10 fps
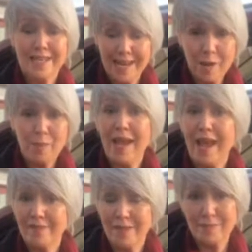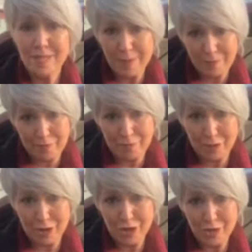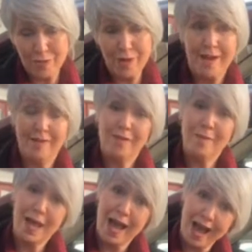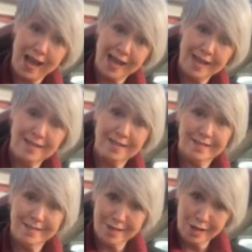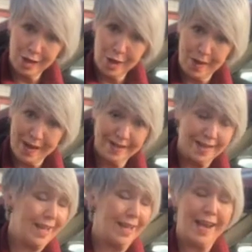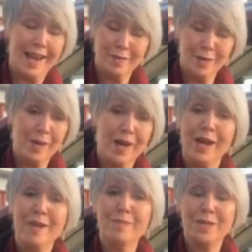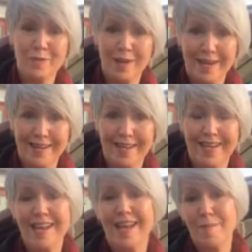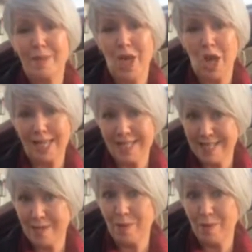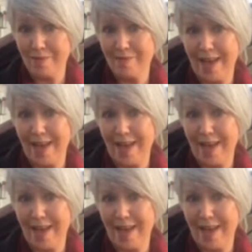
Today we have some tips for you from the high end to the low end and everywhere in between. Come along and see what we